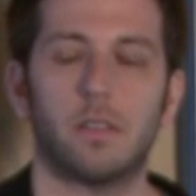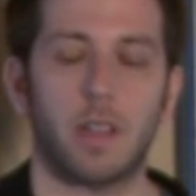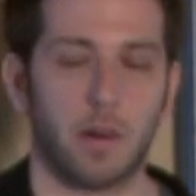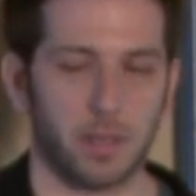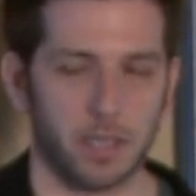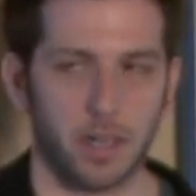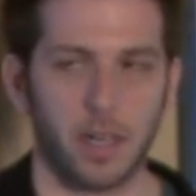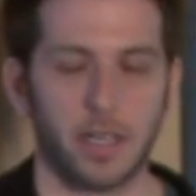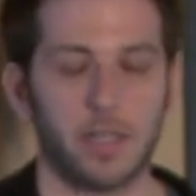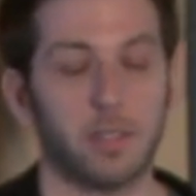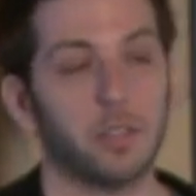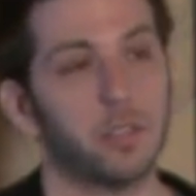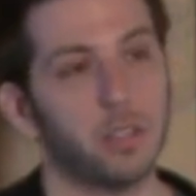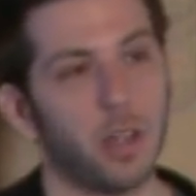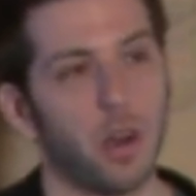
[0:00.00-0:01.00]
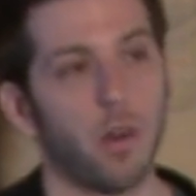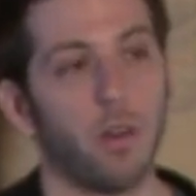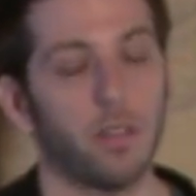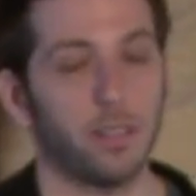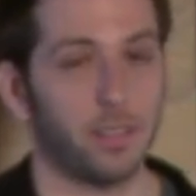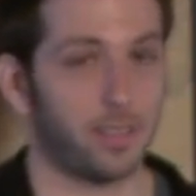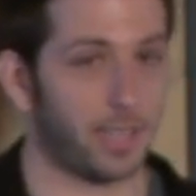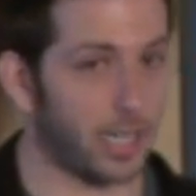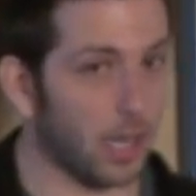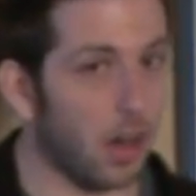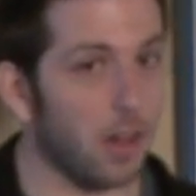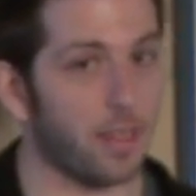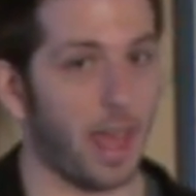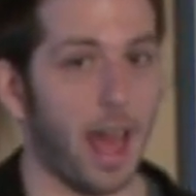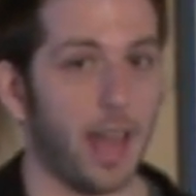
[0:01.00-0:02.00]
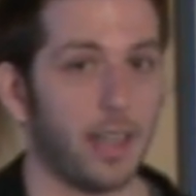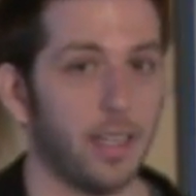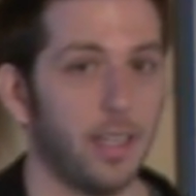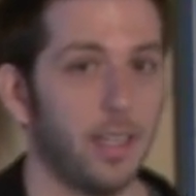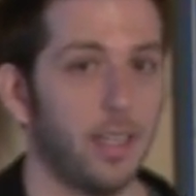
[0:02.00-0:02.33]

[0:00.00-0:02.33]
Now we're talking. So let's take all that.